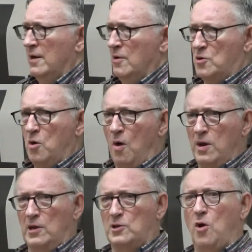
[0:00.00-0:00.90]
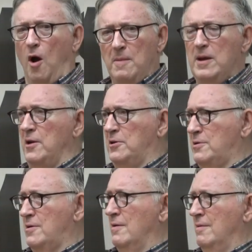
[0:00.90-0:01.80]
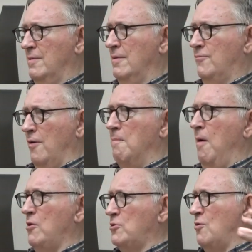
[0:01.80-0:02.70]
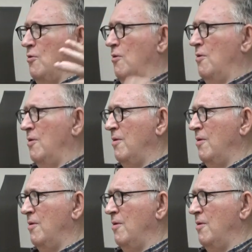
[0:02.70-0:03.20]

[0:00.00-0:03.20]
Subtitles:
notorious communist from Moscow,